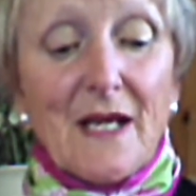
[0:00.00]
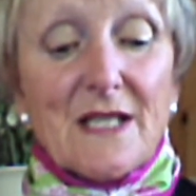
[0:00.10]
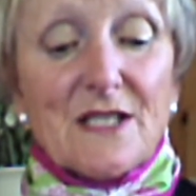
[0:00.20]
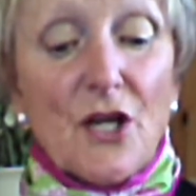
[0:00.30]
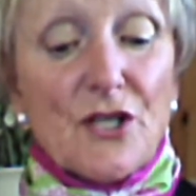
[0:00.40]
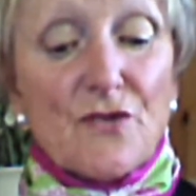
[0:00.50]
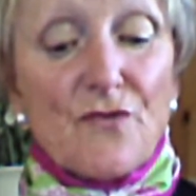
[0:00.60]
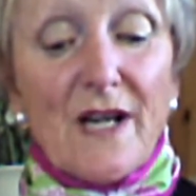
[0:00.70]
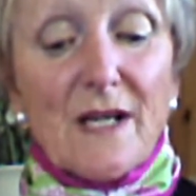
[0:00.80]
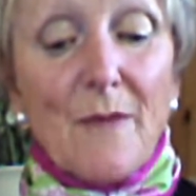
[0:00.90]
started
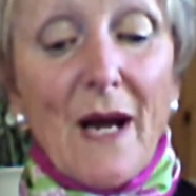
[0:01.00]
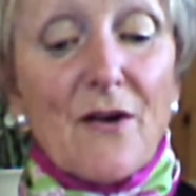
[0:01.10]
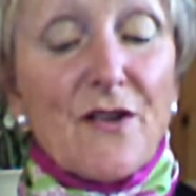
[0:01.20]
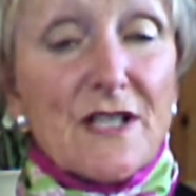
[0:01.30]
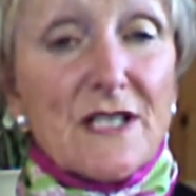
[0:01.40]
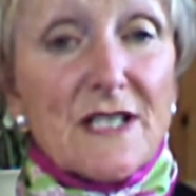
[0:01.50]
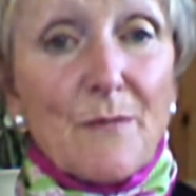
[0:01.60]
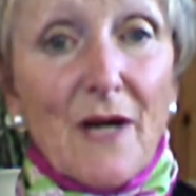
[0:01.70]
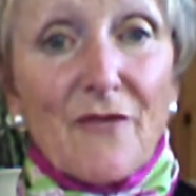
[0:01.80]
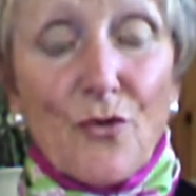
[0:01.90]
running marathons in
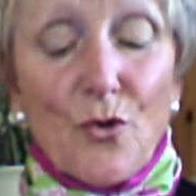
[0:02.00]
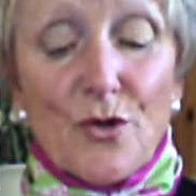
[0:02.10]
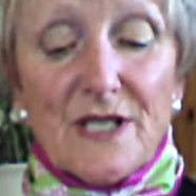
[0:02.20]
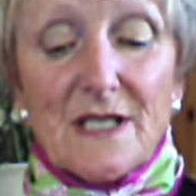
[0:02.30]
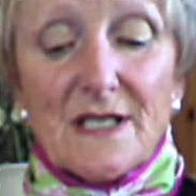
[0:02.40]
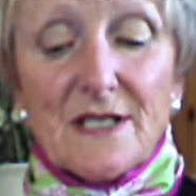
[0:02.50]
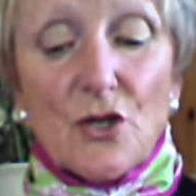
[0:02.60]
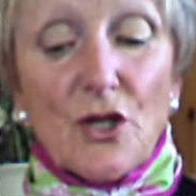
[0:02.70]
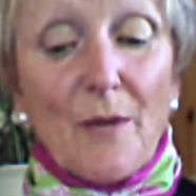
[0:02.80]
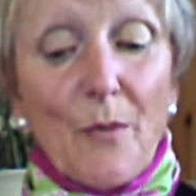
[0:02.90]
my 40s,
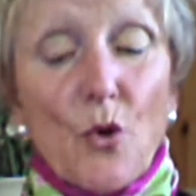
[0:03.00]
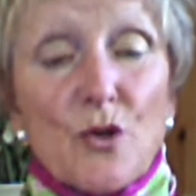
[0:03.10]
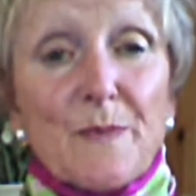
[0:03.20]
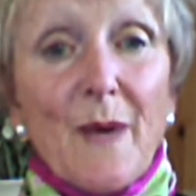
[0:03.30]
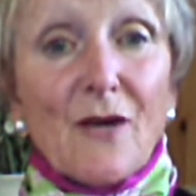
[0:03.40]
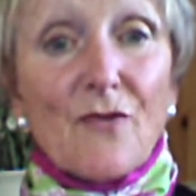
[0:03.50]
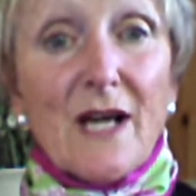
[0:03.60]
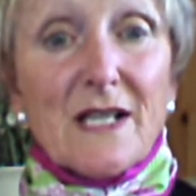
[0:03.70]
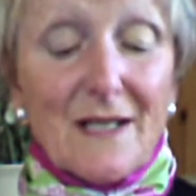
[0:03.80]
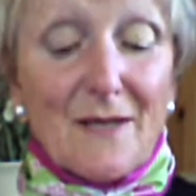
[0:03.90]
took up horseback
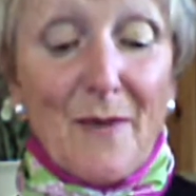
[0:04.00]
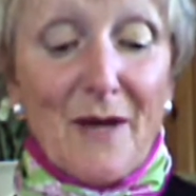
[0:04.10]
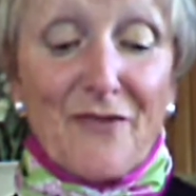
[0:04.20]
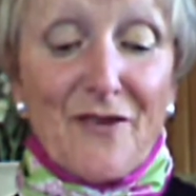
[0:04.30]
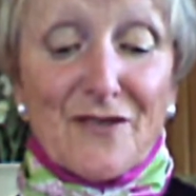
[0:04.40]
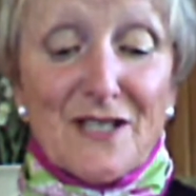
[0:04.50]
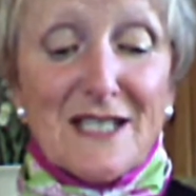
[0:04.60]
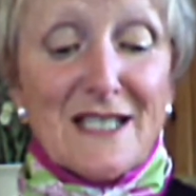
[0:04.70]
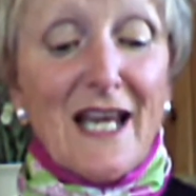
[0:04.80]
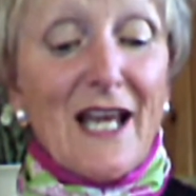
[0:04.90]
riding in my
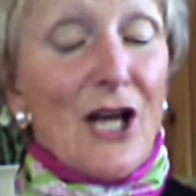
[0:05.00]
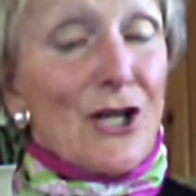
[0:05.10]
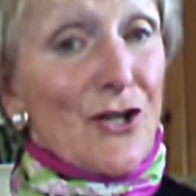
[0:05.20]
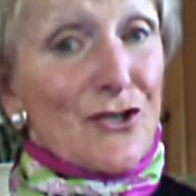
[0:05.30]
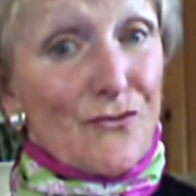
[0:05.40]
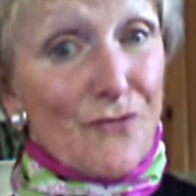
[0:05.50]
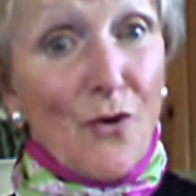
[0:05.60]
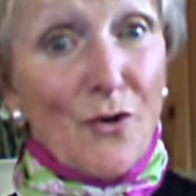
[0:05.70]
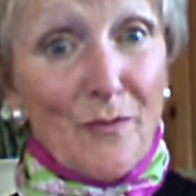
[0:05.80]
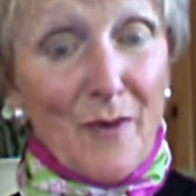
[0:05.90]
50s, learnt to
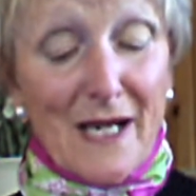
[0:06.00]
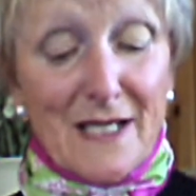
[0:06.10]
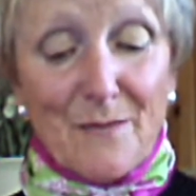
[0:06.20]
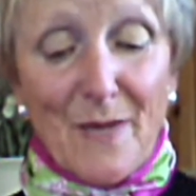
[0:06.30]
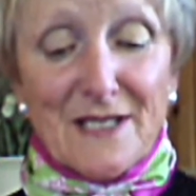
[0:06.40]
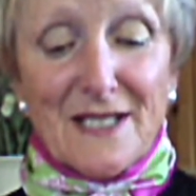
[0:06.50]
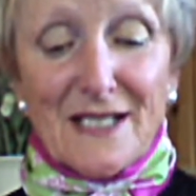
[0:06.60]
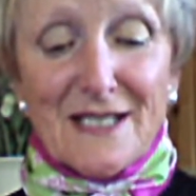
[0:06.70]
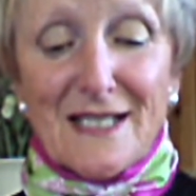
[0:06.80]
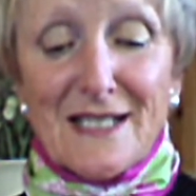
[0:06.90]
rollerblade in my
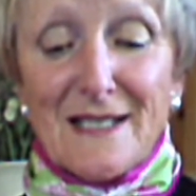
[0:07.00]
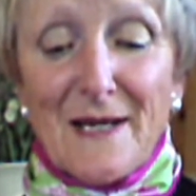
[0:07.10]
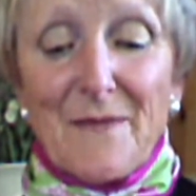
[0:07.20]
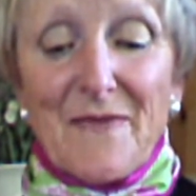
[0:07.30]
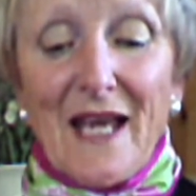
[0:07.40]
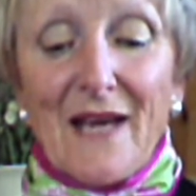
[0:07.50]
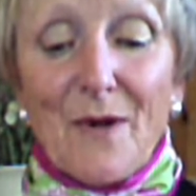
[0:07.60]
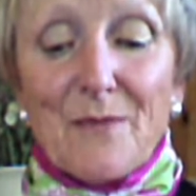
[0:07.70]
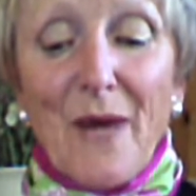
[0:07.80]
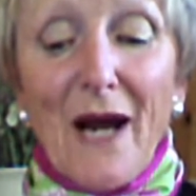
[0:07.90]
60s,
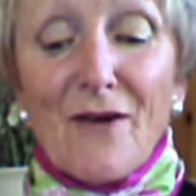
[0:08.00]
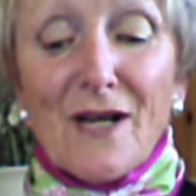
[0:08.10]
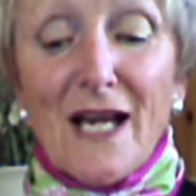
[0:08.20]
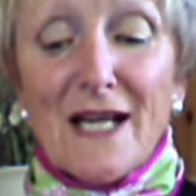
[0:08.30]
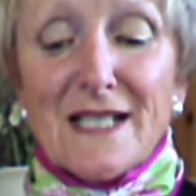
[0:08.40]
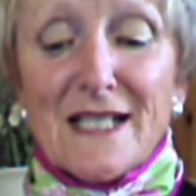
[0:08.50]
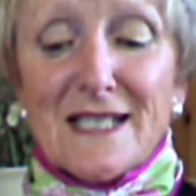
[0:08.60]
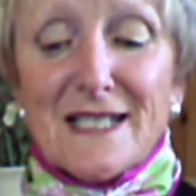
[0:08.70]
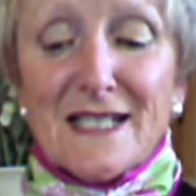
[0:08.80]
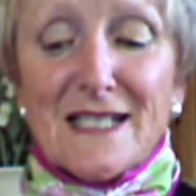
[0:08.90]
went paragliding at
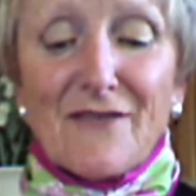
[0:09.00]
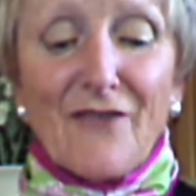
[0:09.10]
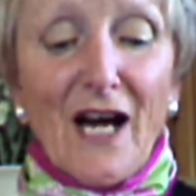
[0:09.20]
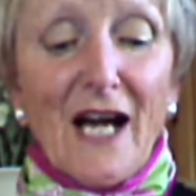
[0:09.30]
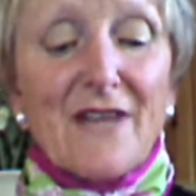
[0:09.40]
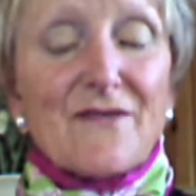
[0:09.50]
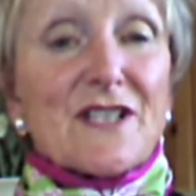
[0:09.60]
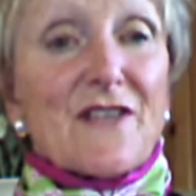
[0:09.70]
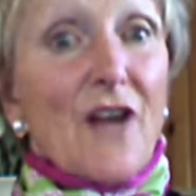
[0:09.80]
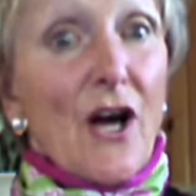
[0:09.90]
65,
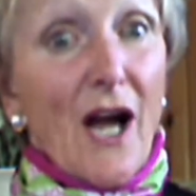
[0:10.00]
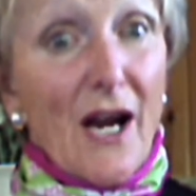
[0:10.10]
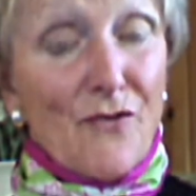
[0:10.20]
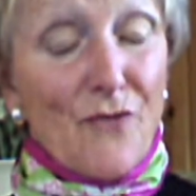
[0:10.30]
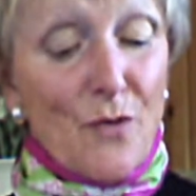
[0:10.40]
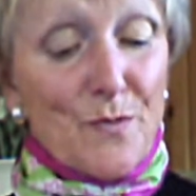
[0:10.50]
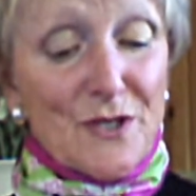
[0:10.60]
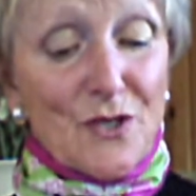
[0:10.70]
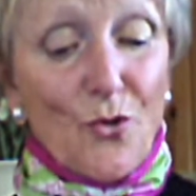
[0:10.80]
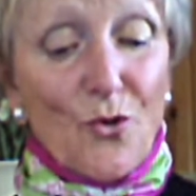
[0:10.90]
did the high
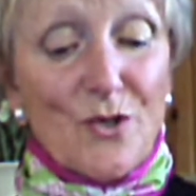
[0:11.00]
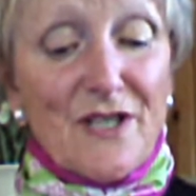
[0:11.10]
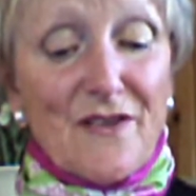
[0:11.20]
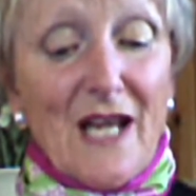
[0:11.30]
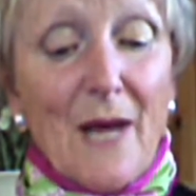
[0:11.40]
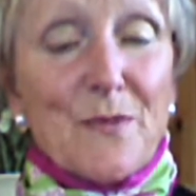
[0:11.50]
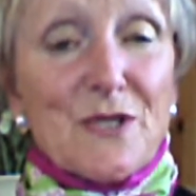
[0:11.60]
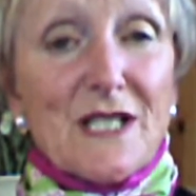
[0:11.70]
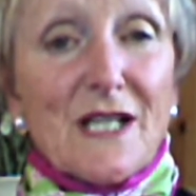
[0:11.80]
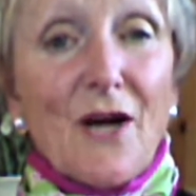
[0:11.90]
ropes course at the
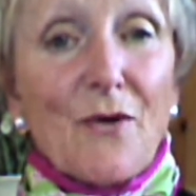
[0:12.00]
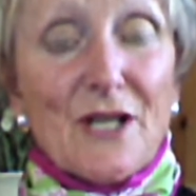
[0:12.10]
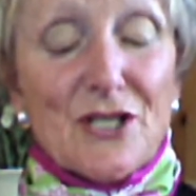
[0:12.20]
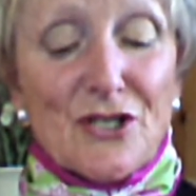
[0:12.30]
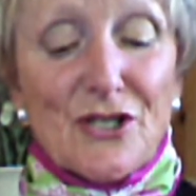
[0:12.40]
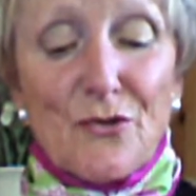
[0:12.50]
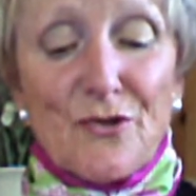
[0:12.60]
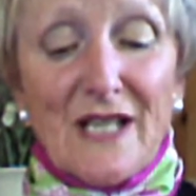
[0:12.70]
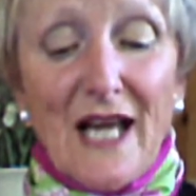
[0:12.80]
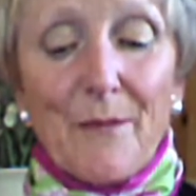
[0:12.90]
Amputee Coalition
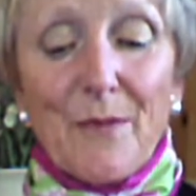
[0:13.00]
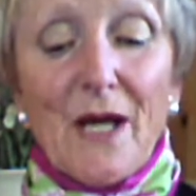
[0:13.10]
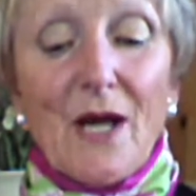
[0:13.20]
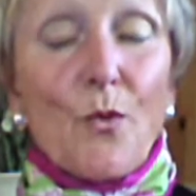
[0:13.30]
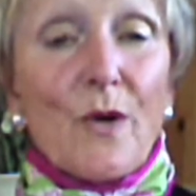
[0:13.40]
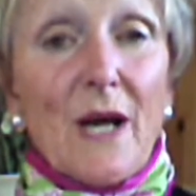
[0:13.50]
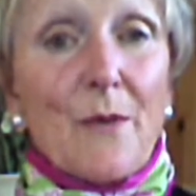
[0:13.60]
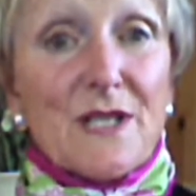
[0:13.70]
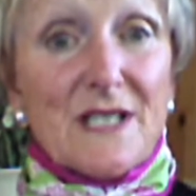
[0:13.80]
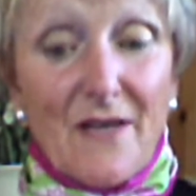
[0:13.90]
Youth Camp when I
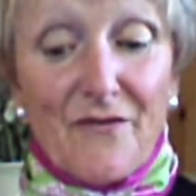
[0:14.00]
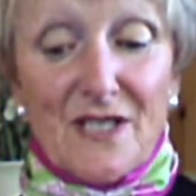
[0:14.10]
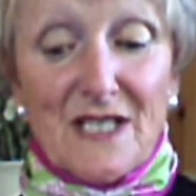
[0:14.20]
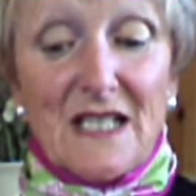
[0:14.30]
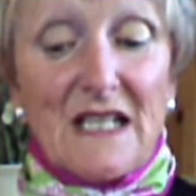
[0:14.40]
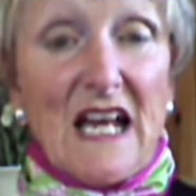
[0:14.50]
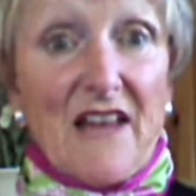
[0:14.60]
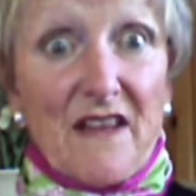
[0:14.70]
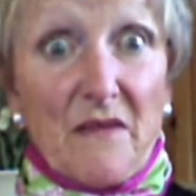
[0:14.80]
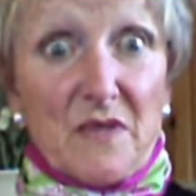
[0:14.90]
was 70.
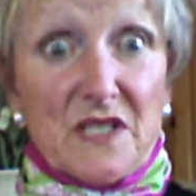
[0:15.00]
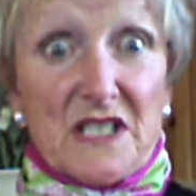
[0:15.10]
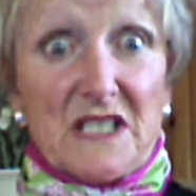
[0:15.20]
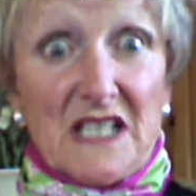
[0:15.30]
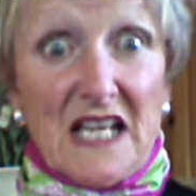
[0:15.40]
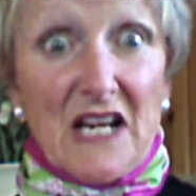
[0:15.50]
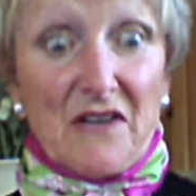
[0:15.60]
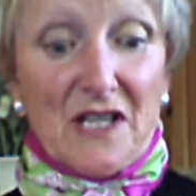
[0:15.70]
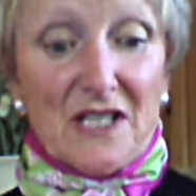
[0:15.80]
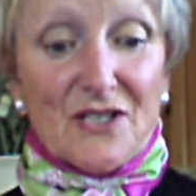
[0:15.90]
That was the
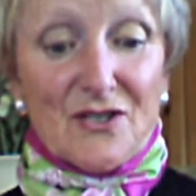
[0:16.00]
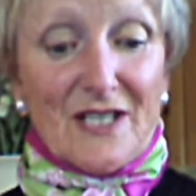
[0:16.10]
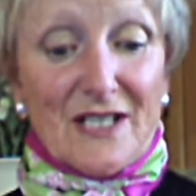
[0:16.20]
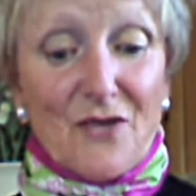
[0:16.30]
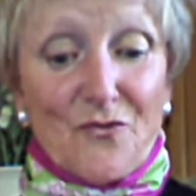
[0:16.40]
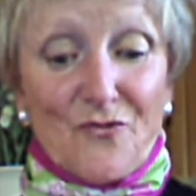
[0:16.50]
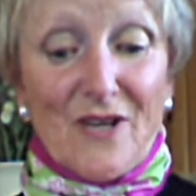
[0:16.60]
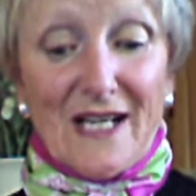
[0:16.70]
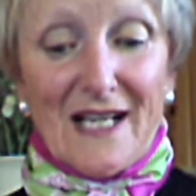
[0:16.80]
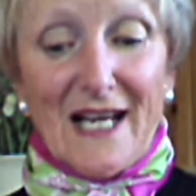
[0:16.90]
scariest because I don't
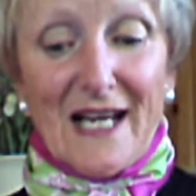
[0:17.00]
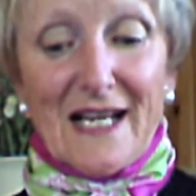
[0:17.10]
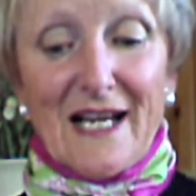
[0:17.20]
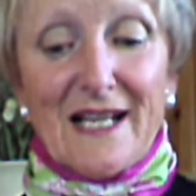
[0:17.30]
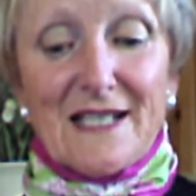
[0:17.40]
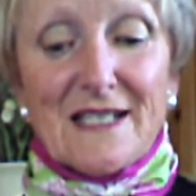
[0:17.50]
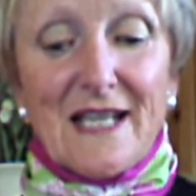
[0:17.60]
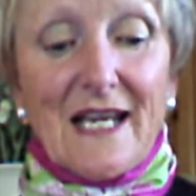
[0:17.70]
really like heights.